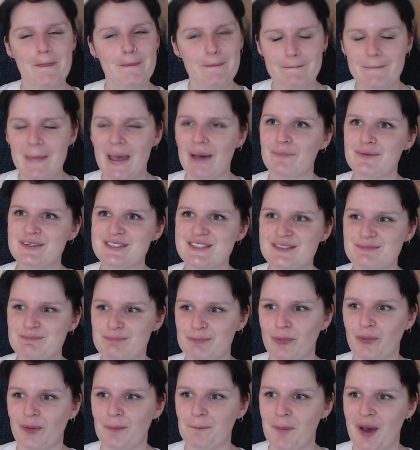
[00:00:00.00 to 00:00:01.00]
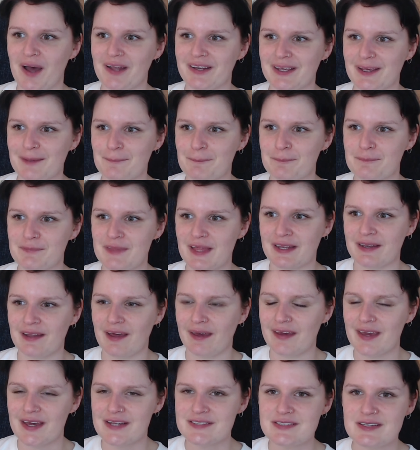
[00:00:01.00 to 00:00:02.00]
That was more money than
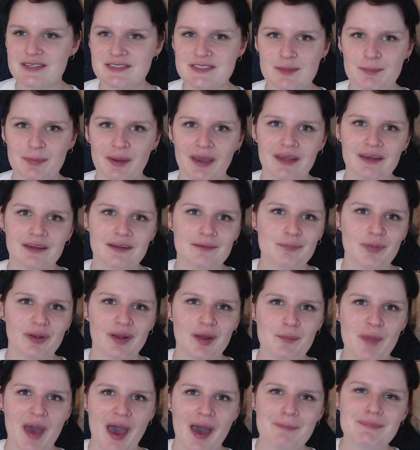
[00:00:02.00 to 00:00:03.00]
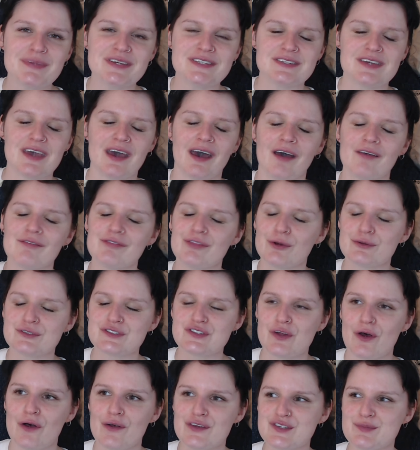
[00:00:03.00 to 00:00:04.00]
I anticipated, but I'm happy to have those
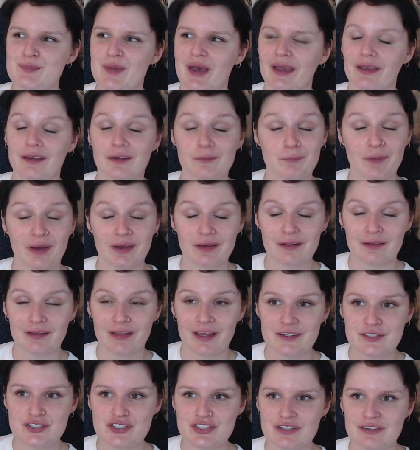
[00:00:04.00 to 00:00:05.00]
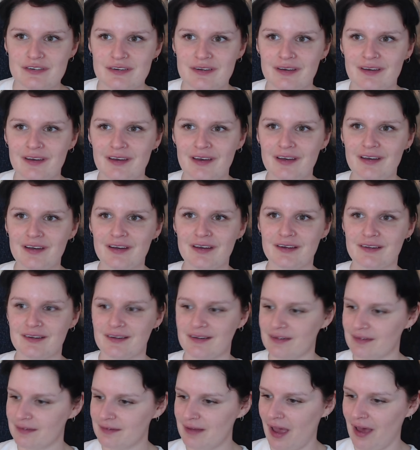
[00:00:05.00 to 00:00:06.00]
dolls back in my collection.
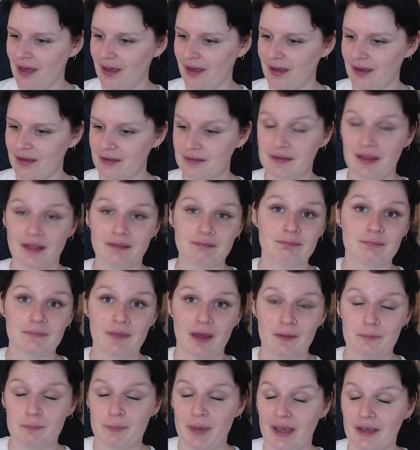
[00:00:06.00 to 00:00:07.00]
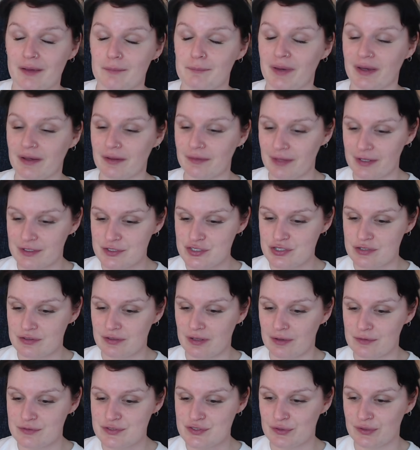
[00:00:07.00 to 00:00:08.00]
Back in my collection
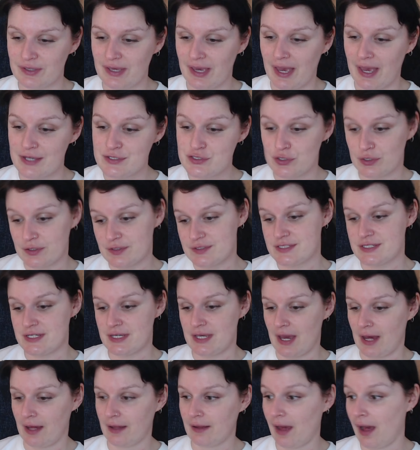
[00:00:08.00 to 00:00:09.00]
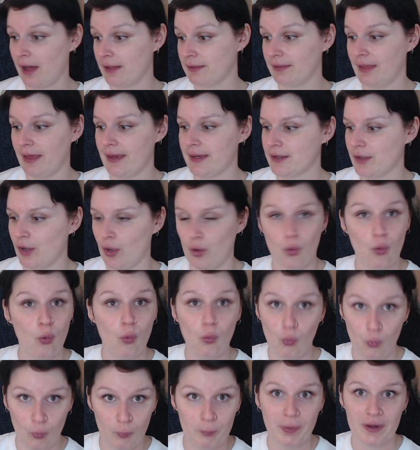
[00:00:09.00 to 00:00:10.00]
now. So yeah, as you can see, I like a
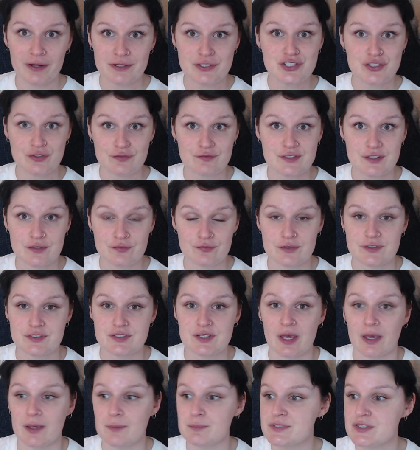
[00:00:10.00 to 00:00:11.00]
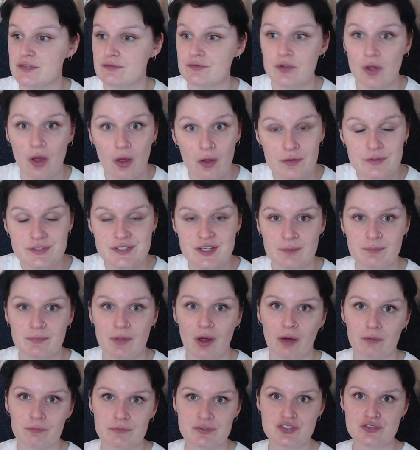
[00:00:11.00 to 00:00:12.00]
whole bunch of different types of dolls. I'm
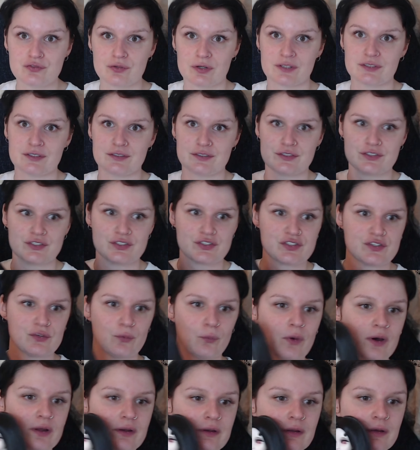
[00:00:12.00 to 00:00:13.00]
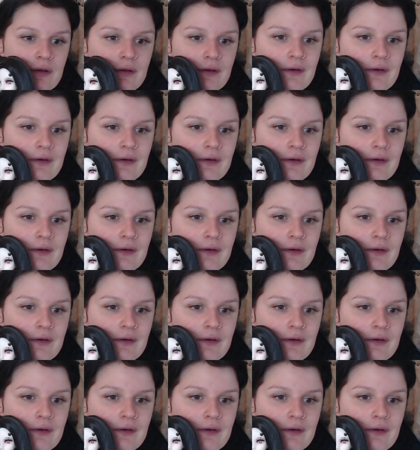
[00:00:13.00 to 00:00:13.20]
not restricted to just the one.